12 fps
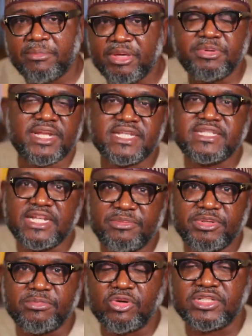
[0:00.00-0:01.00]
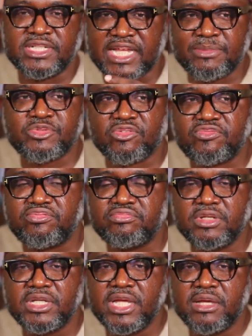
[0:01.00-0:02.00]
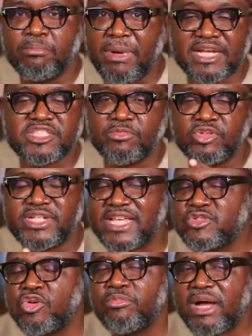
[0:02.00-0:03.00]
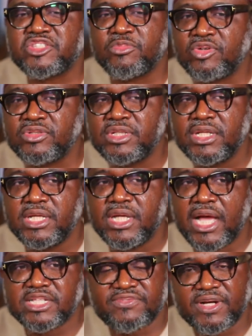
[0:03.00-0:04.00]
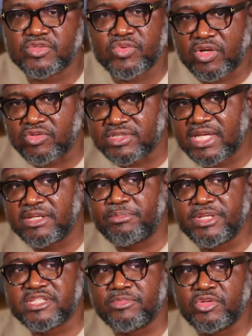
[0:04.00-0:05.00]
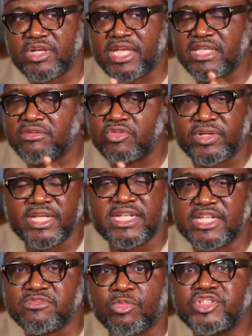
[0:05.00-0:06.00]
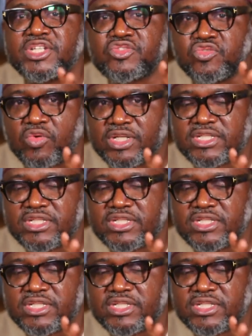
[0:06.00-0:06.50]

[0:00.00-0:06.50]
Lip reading: maybe that's the limit. But in terms of maximum, there's no maximum as far as we are concerned in PaySabil. You can donate as much as you